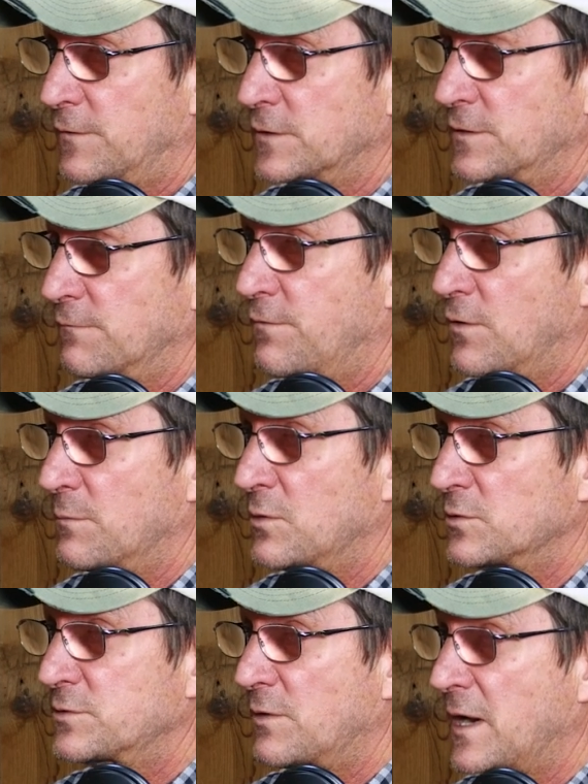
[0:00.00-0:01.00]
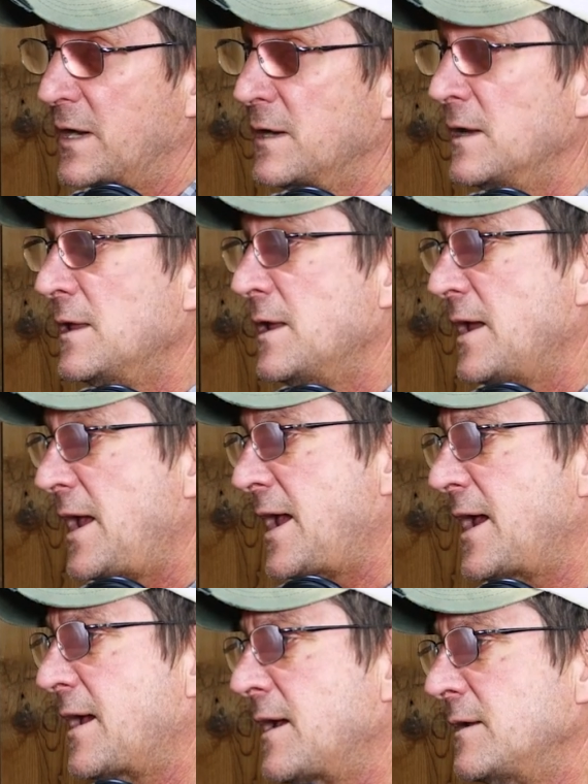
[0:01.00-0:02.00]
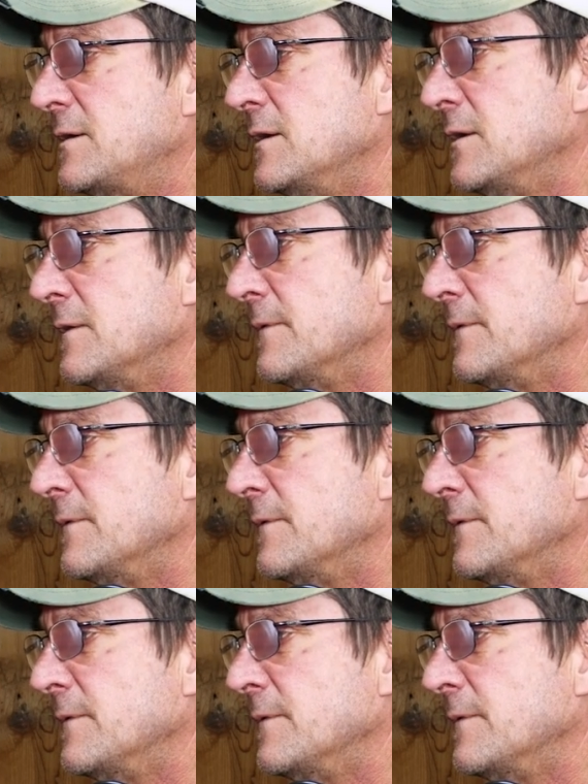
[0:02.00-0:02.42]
first and foremost, right? yeah. and